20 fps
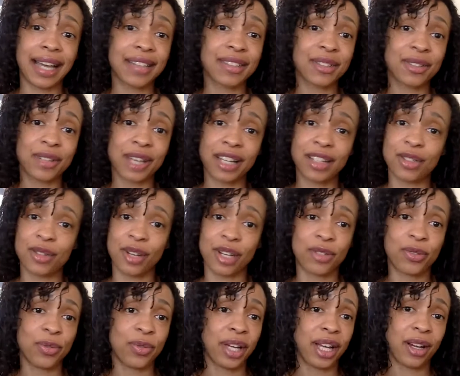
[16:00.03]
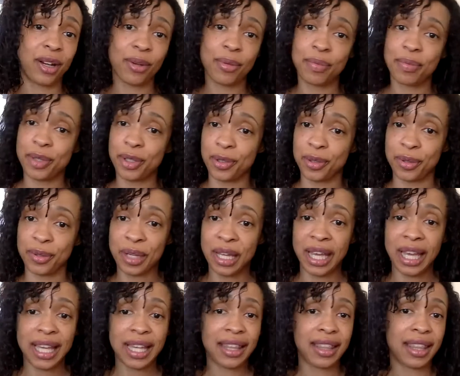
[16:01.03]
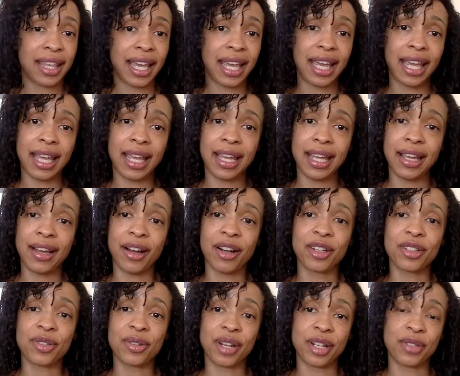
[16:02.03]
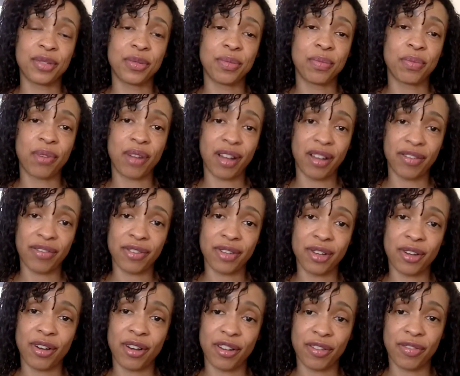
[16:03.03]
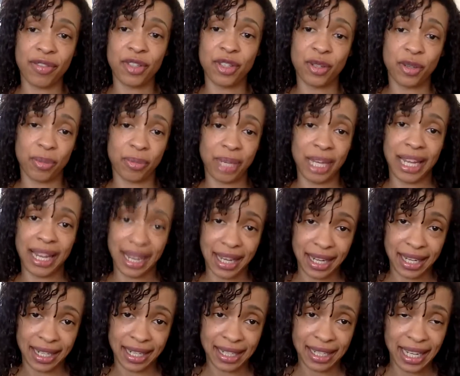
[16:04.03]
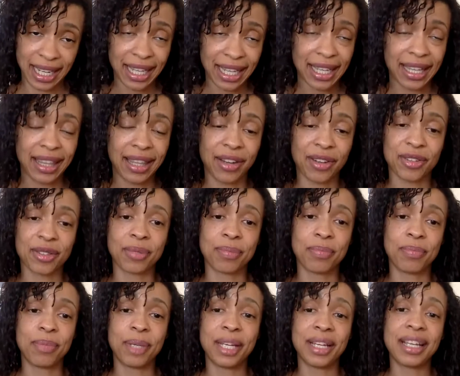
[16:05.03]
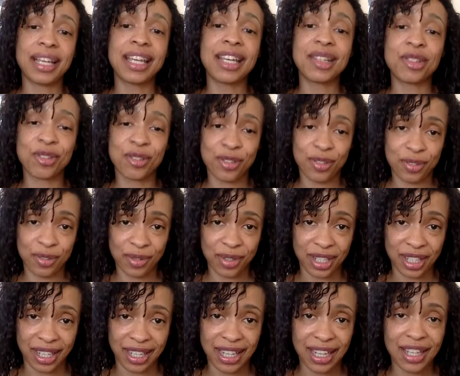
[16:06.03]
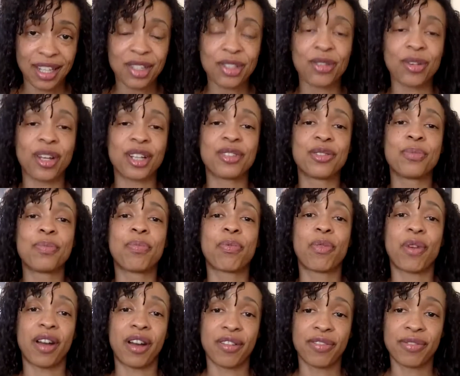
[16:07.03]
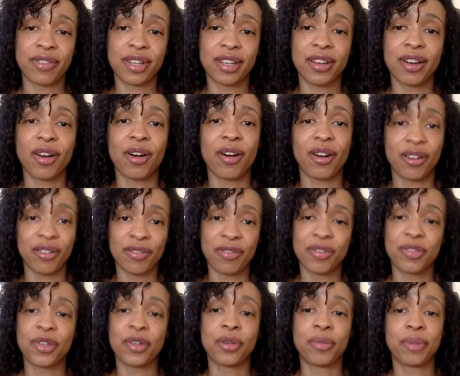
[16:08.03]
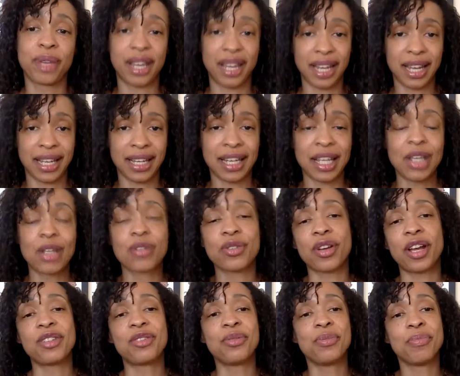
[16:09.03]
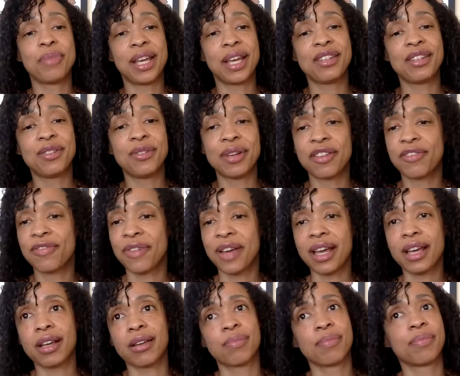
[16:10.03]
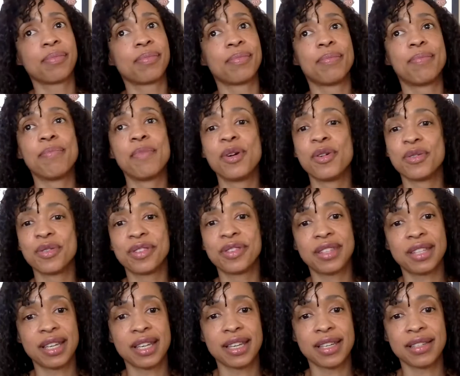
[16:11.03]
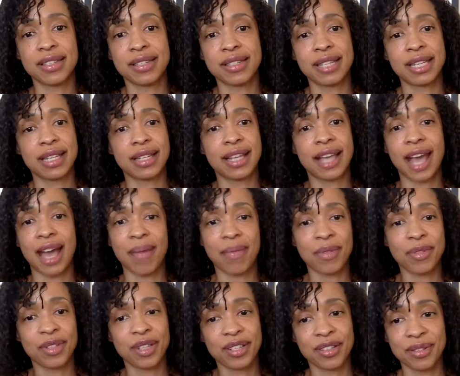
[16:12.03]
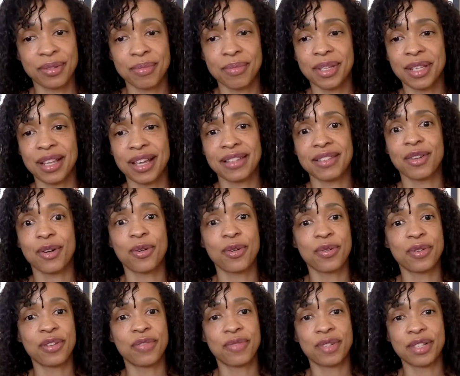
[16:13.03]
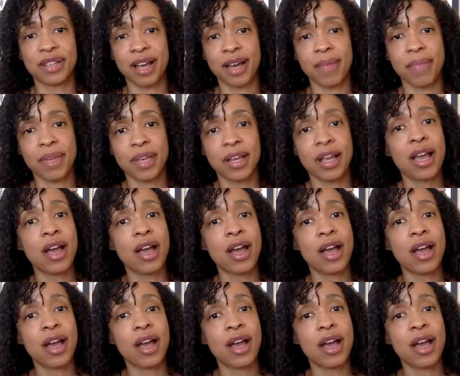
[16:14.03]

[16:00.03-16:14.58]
are not trying to help you. They are trying to profit off of your pain. There's a big industry trying to profit off of your pain, trying to make you, in fact, most things in capitalism, and that's a whole different topic,